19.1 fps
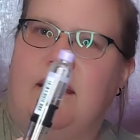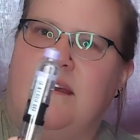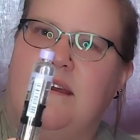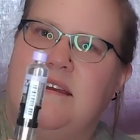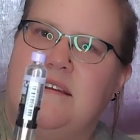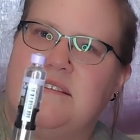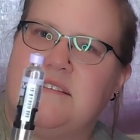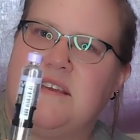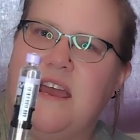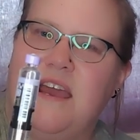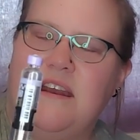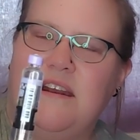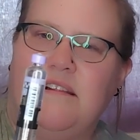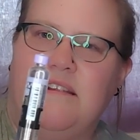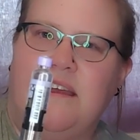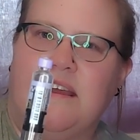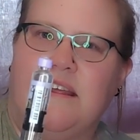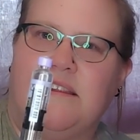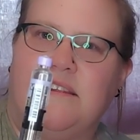It's kind
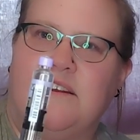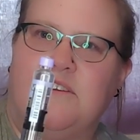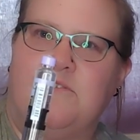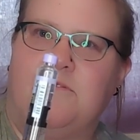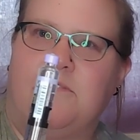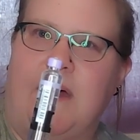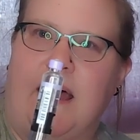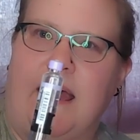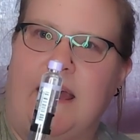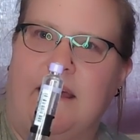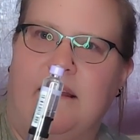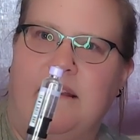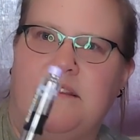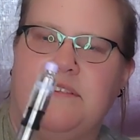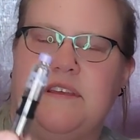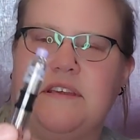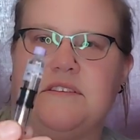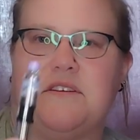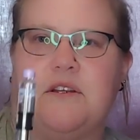of like a little
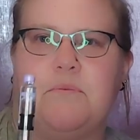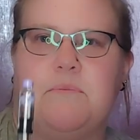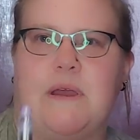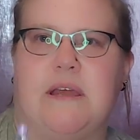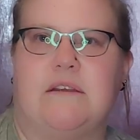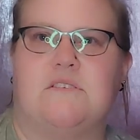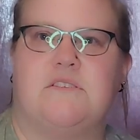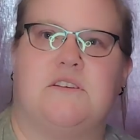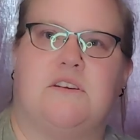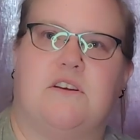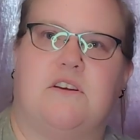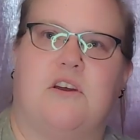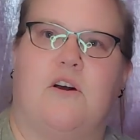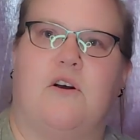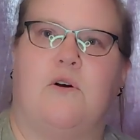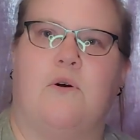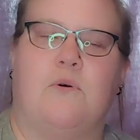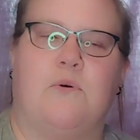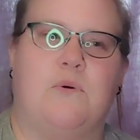vial. These are meant to
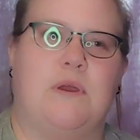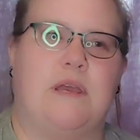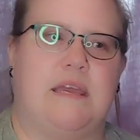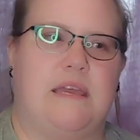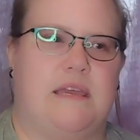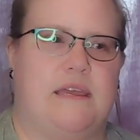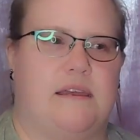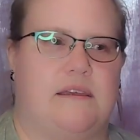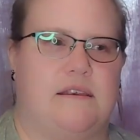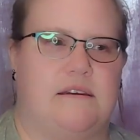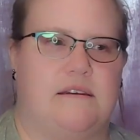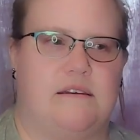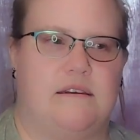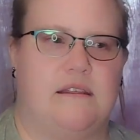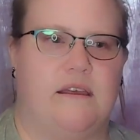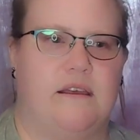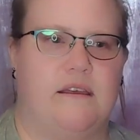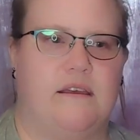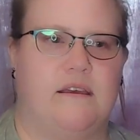go
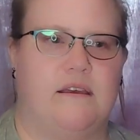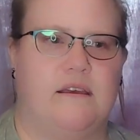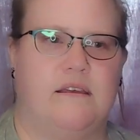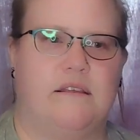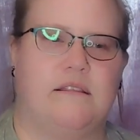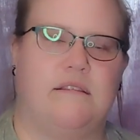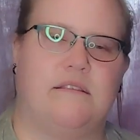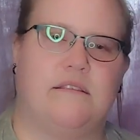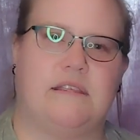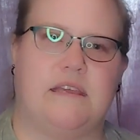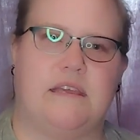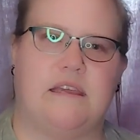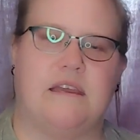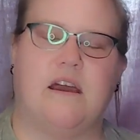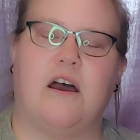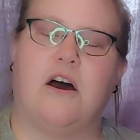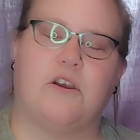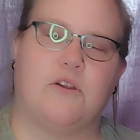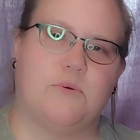in
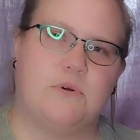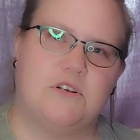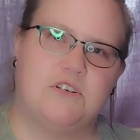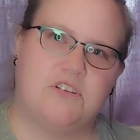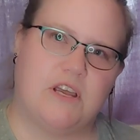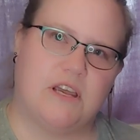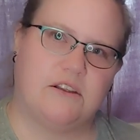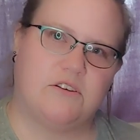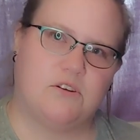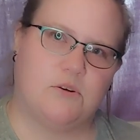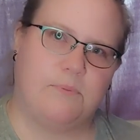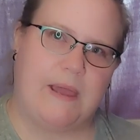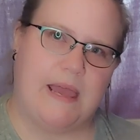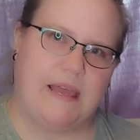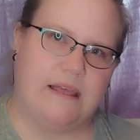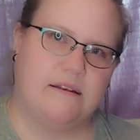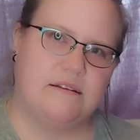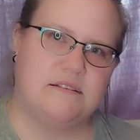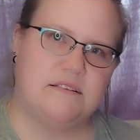the auto-injector
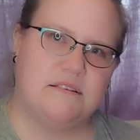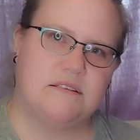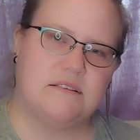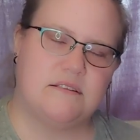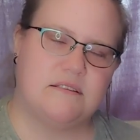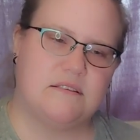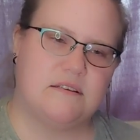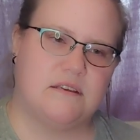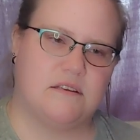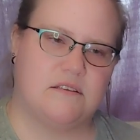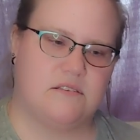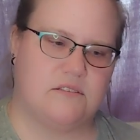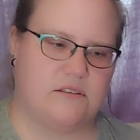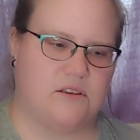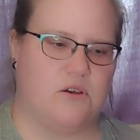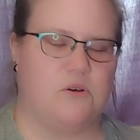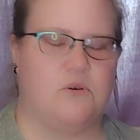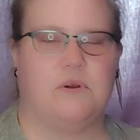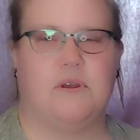pens.
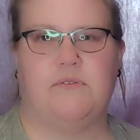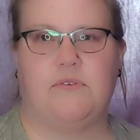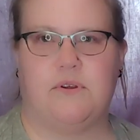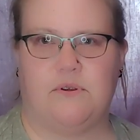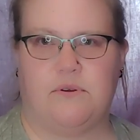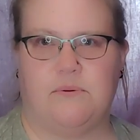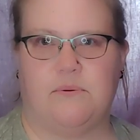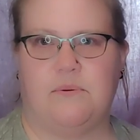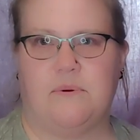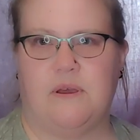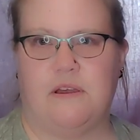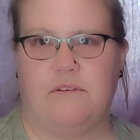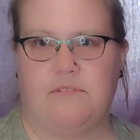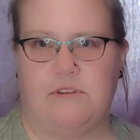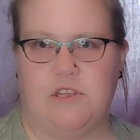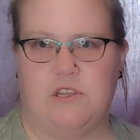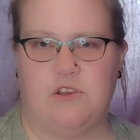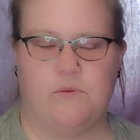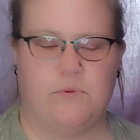So if
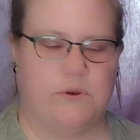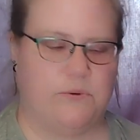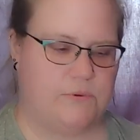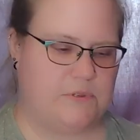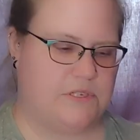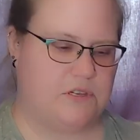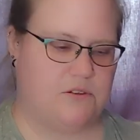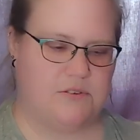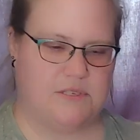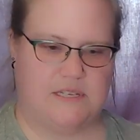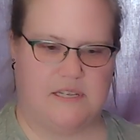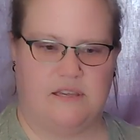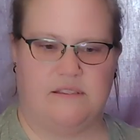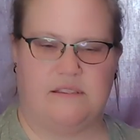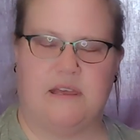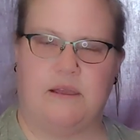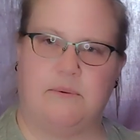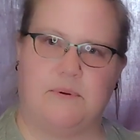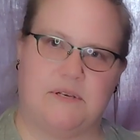a human was using
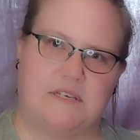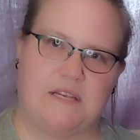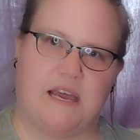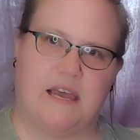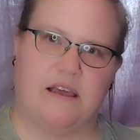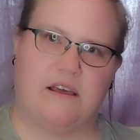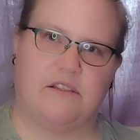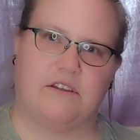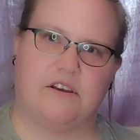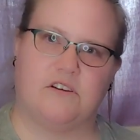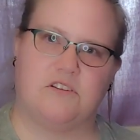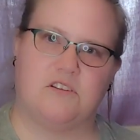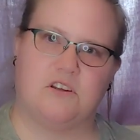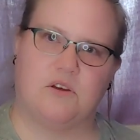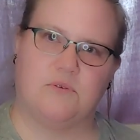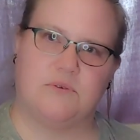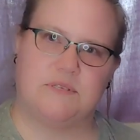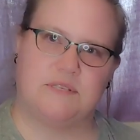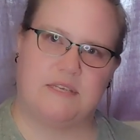it, they would dial their
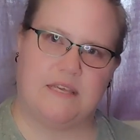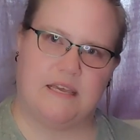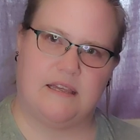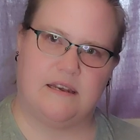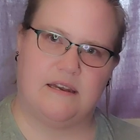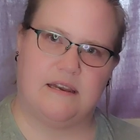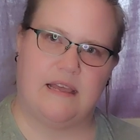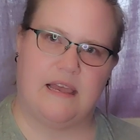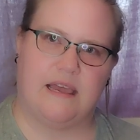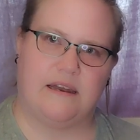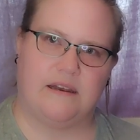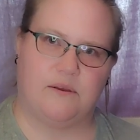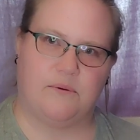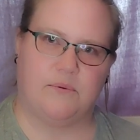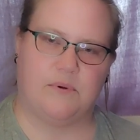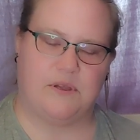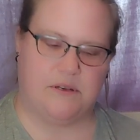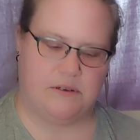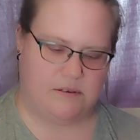dose in and it
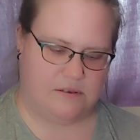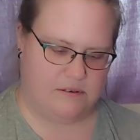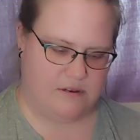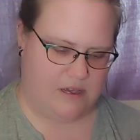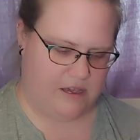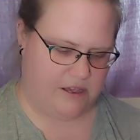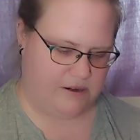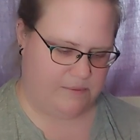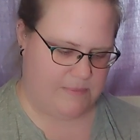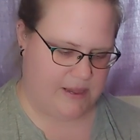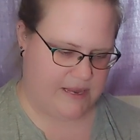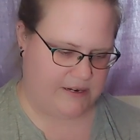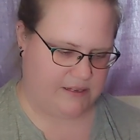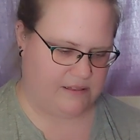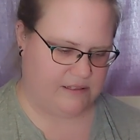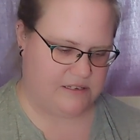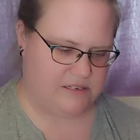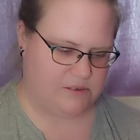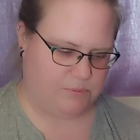would
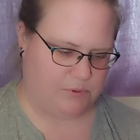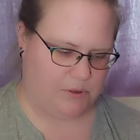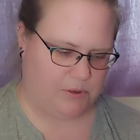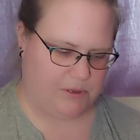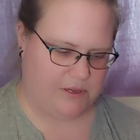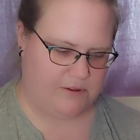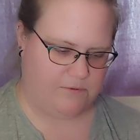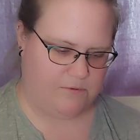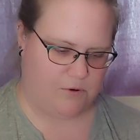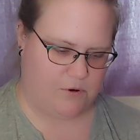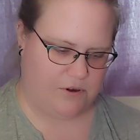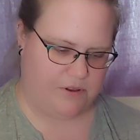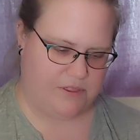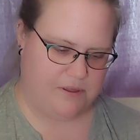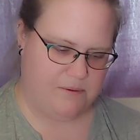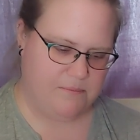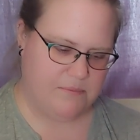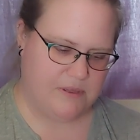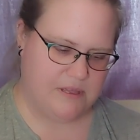automatically deploy for
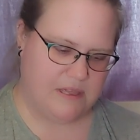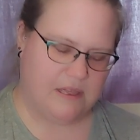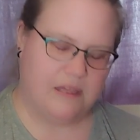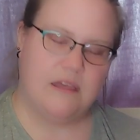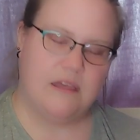them.